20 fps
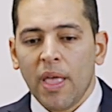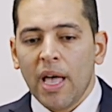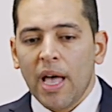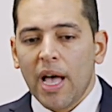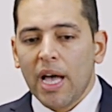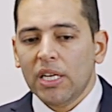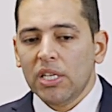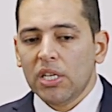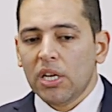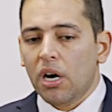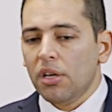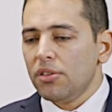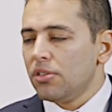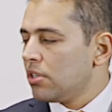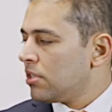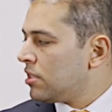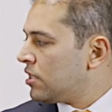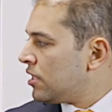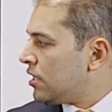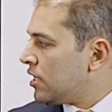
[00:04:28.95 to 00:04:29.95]
And in other
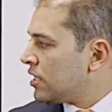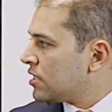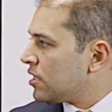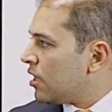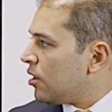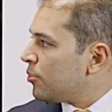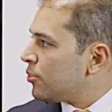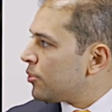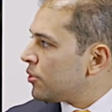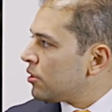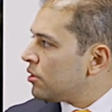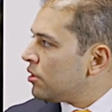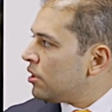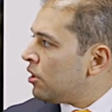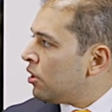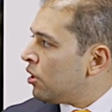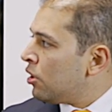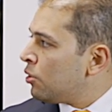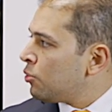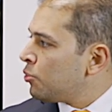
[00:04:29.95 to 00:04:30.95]

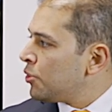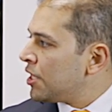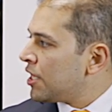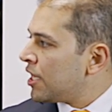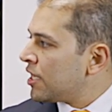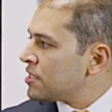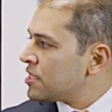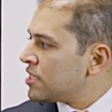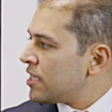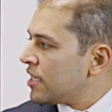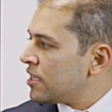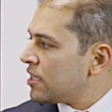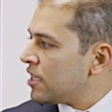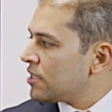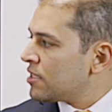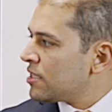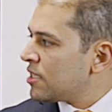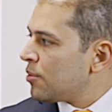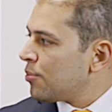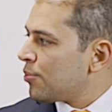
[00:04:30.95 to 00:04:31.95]
example, we can say that
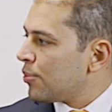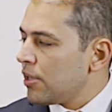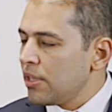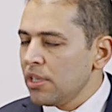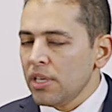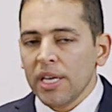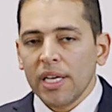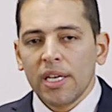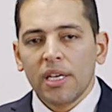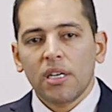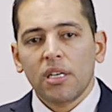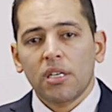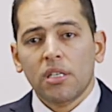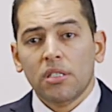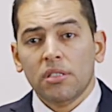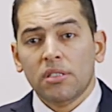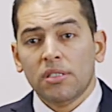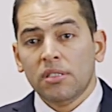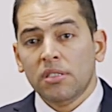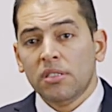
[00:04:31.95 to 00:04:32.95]
simply
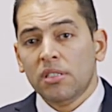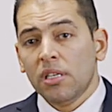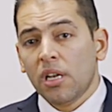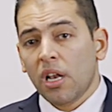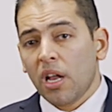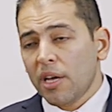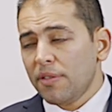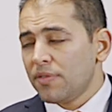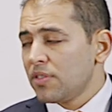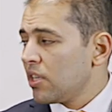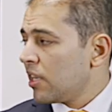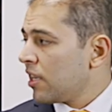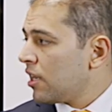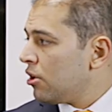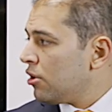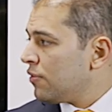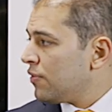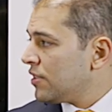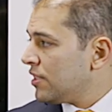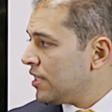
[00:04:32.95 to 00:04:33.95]
the life cycle
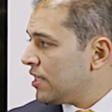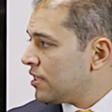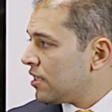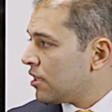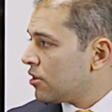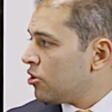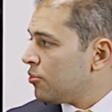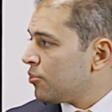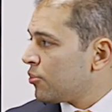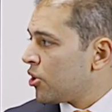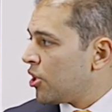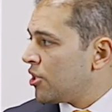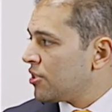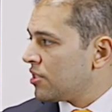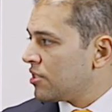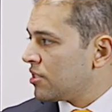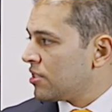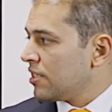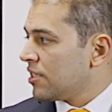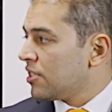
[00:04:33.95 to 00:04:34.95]
of a data
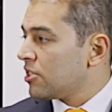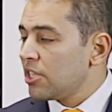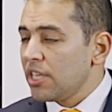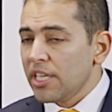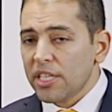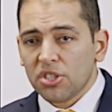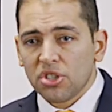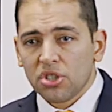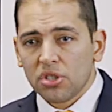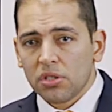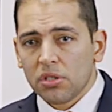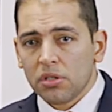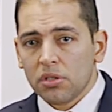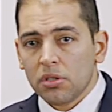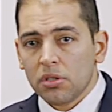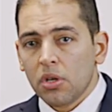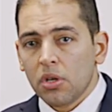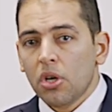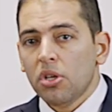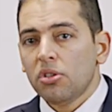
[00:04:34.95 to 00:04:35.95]
comprises the creation,
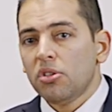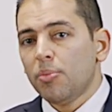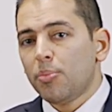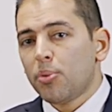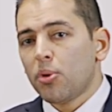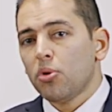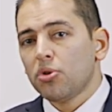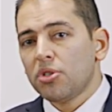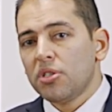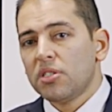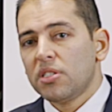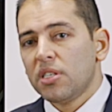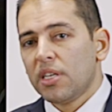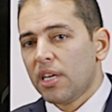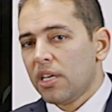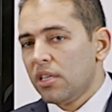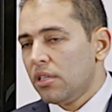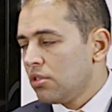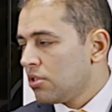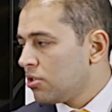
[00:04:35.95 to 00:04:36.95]
the processing
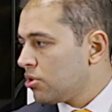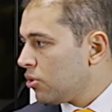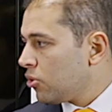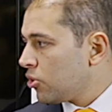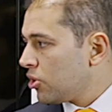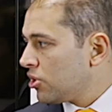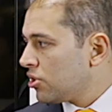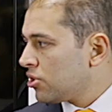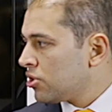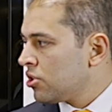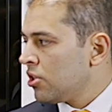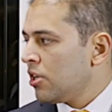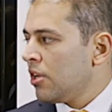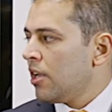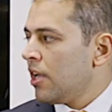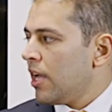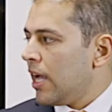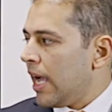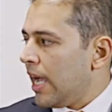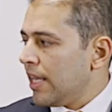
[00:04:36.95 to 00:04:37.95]
and the storage,
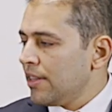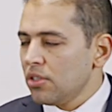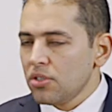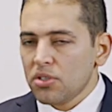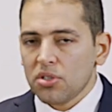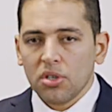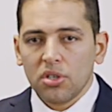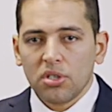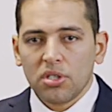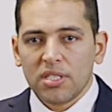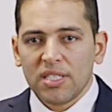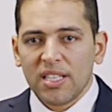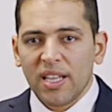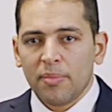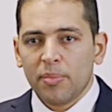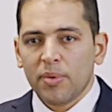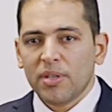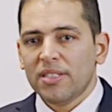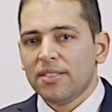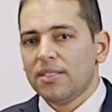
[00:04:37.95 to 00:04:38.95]
and the third step
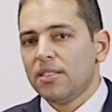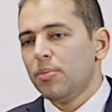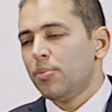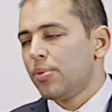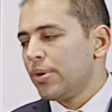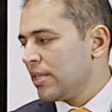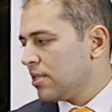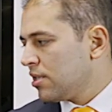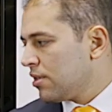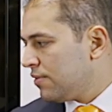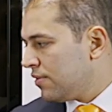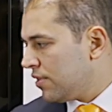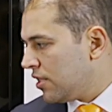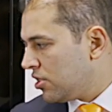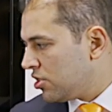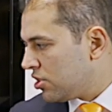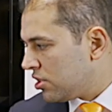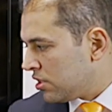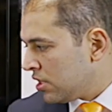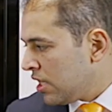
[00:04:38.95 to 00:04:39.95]
is the
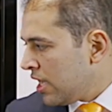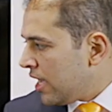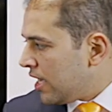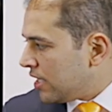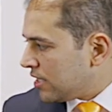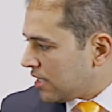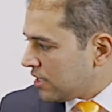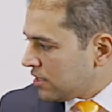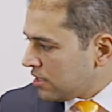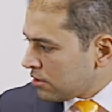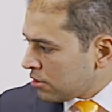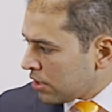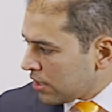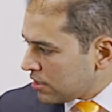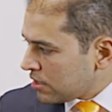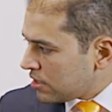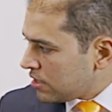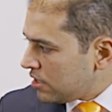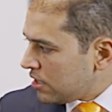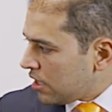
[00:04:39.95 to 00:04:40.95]
preservation. As you can
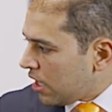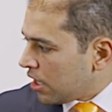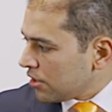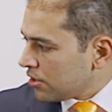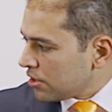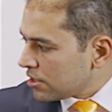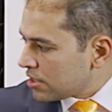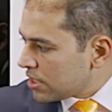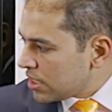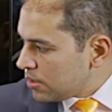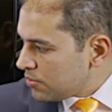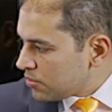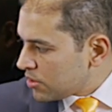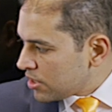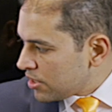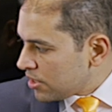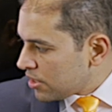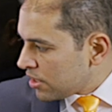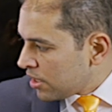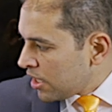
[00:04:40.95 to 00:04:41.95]
see, other schemes
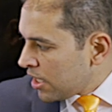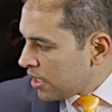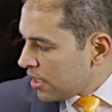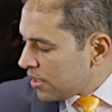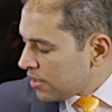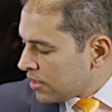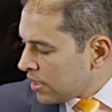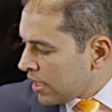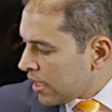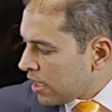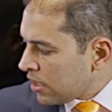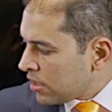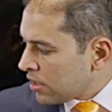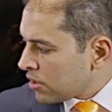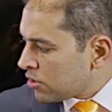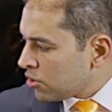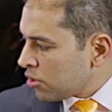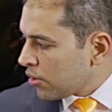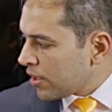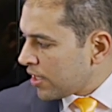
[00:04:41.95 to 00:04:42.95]
here, they are
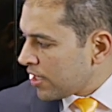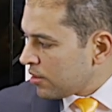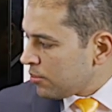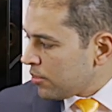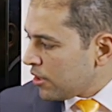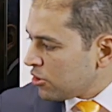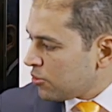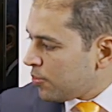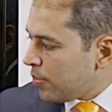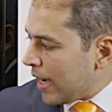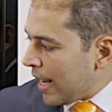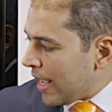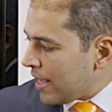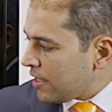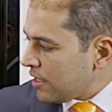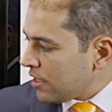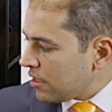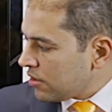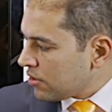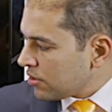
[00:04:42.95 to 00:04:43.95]
talking about
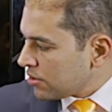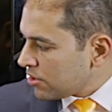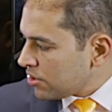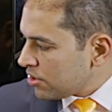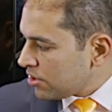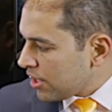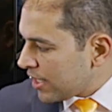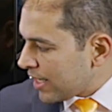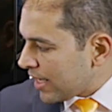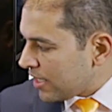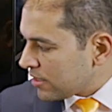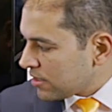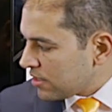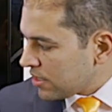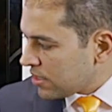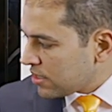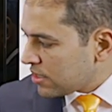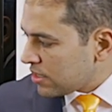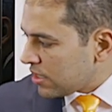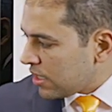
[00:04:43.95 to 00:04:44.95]
planning, considering
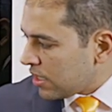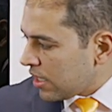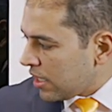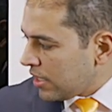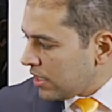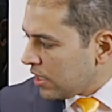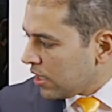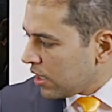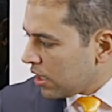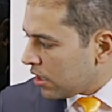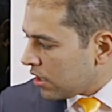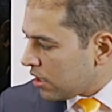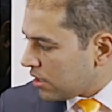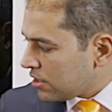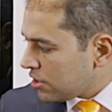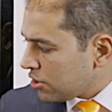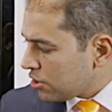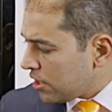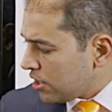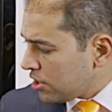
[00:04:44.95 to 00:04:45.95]
ethics and legal
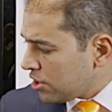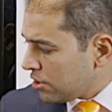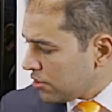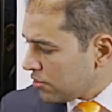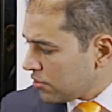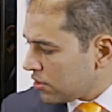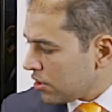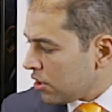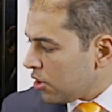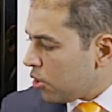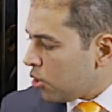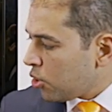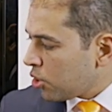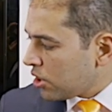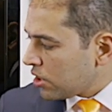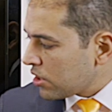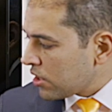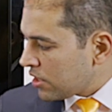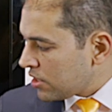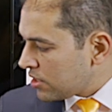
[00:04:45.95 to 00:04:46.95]
issues,
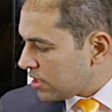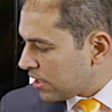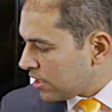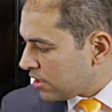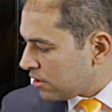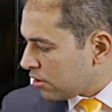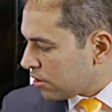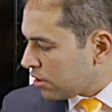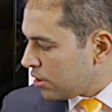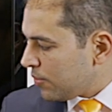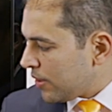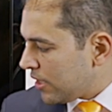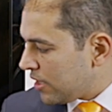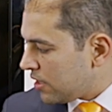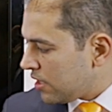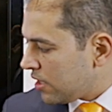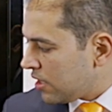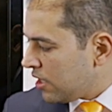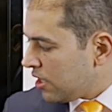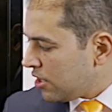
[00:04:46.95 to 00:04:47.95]
organizing and
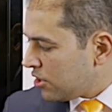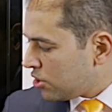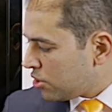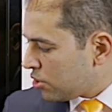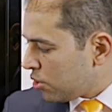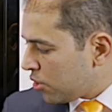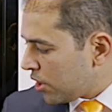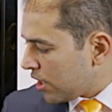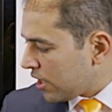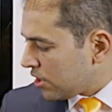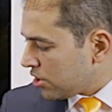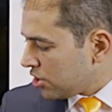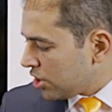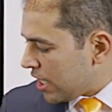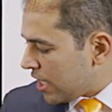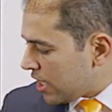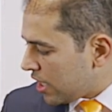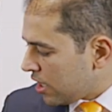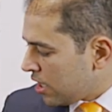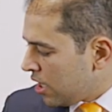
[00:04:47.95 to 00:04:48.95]
documenting, storing and
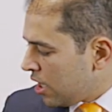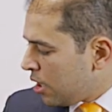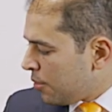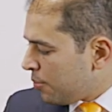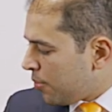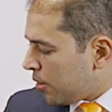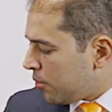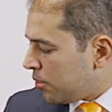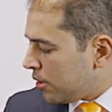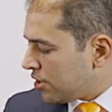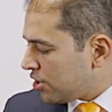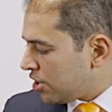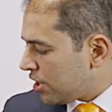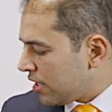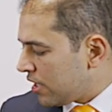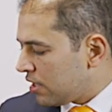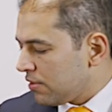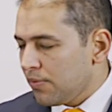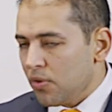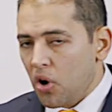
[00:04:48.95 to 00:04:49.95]
sharing, publishing,
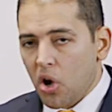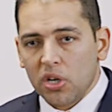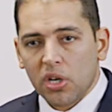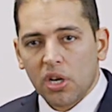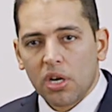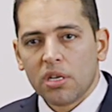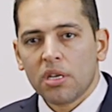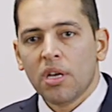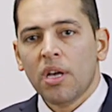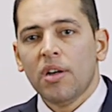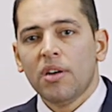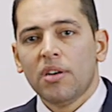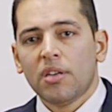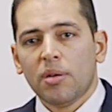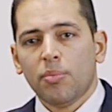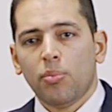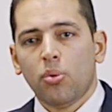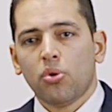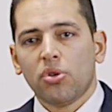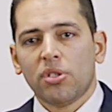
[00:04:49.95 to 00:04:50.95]
and finally
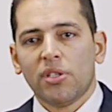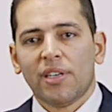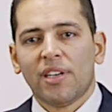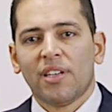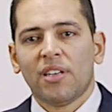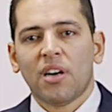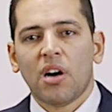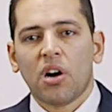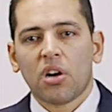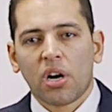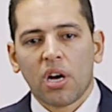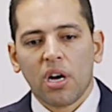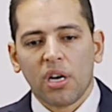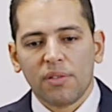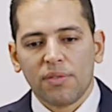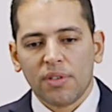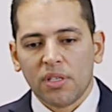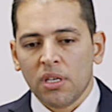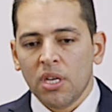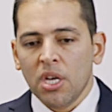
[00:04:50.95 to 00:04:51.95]
reporting and
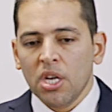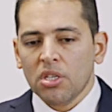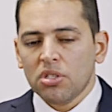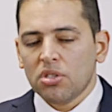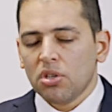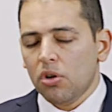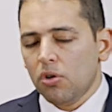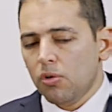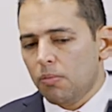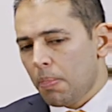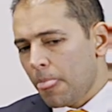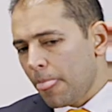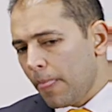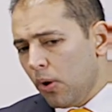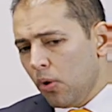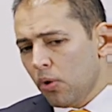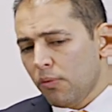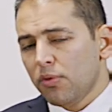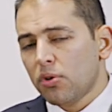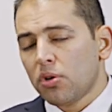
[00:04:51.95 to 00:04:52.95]
archiving. So
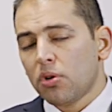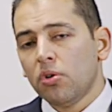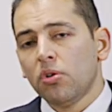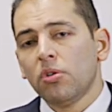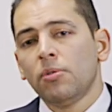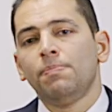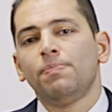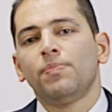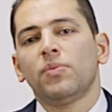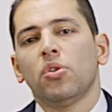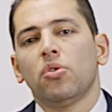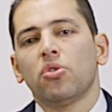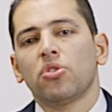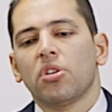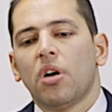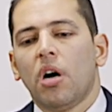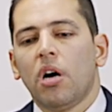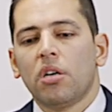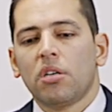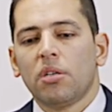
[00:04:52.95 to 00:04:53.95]
overall, those
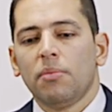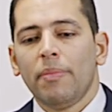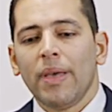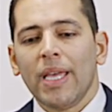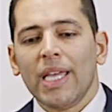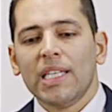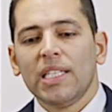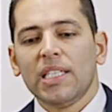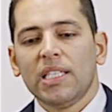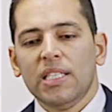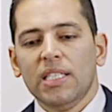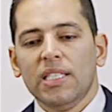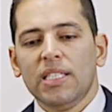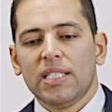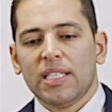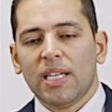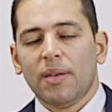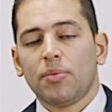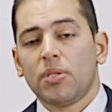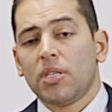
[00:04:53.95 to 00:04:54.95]
are the main key
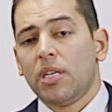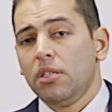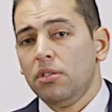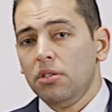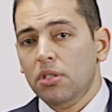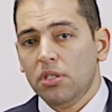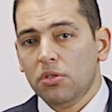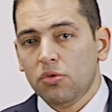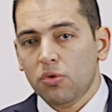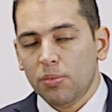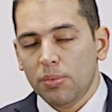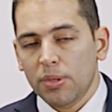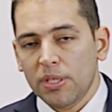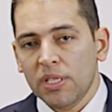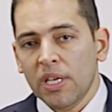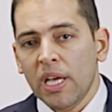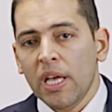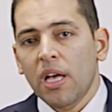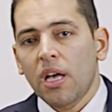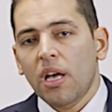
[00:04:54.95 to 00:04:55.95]
steps, and you need to be
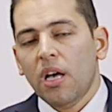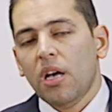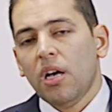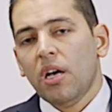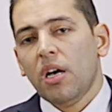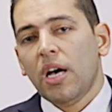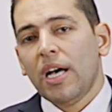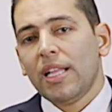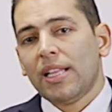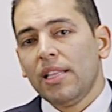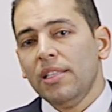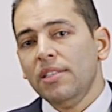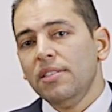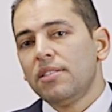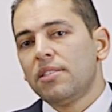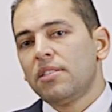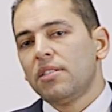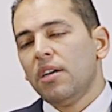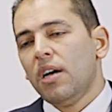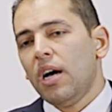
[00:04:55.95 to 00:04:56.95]
at
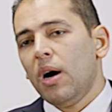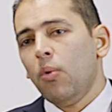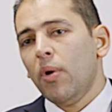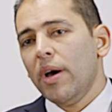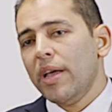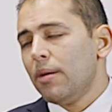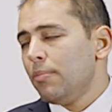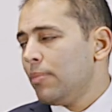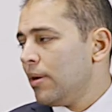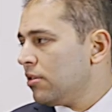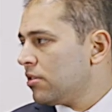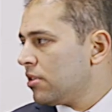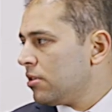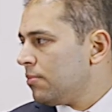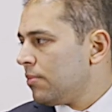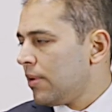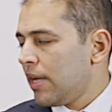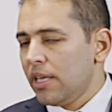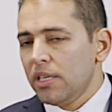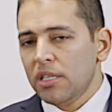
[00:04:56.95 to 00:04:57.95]
least aware about them.
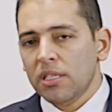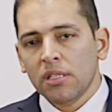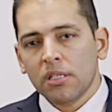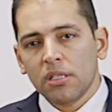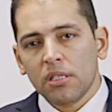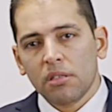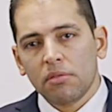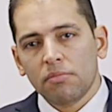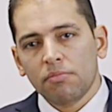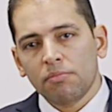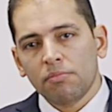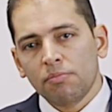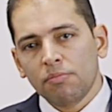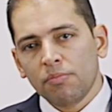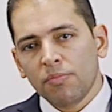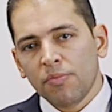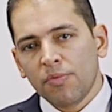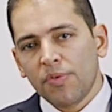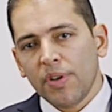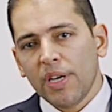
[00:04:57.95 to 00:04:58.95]
And in the
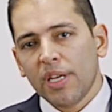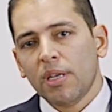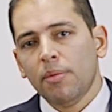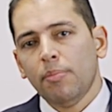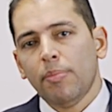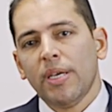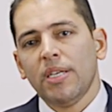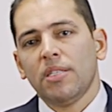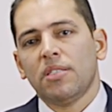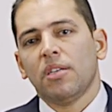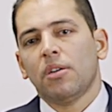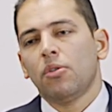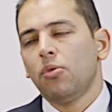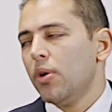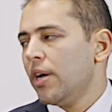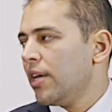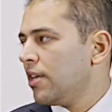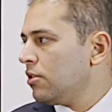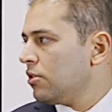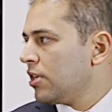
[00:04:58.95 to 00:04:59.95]
very basic
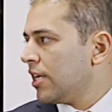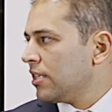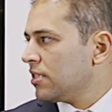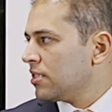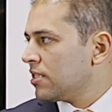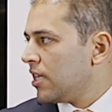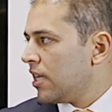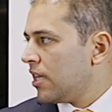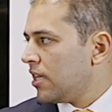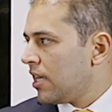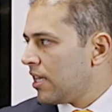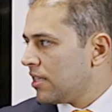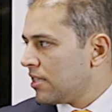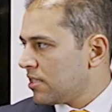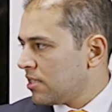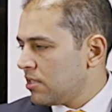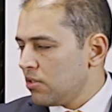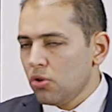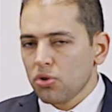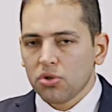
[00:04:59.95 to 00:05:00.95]
way, you can say it's
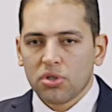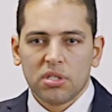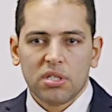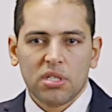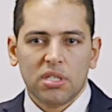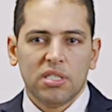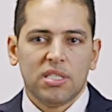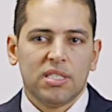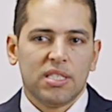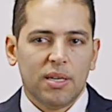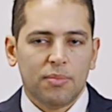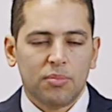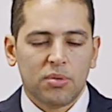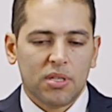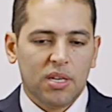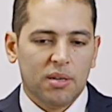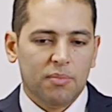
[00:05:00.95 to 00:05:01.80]
those 3 steps I